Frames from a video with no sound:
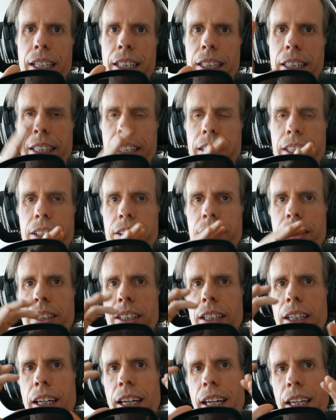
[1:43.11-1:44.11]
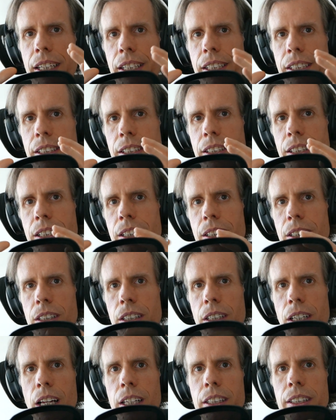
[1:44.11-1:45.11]
linear and
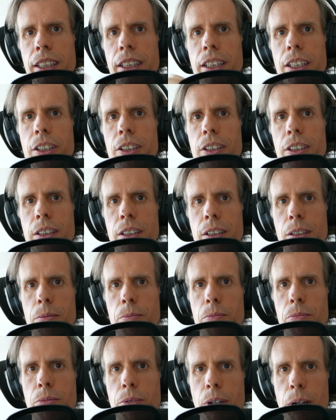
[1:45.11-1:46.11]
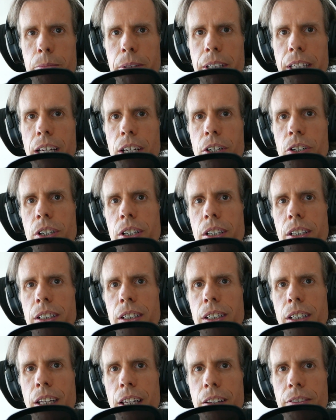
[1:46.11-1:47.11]
nonlinear propagation
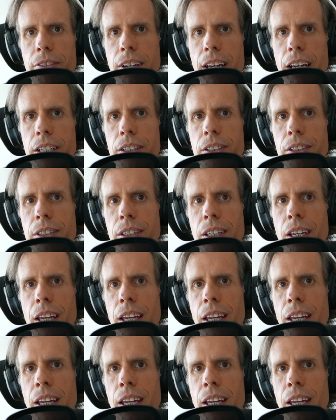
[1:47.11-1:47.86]
effects.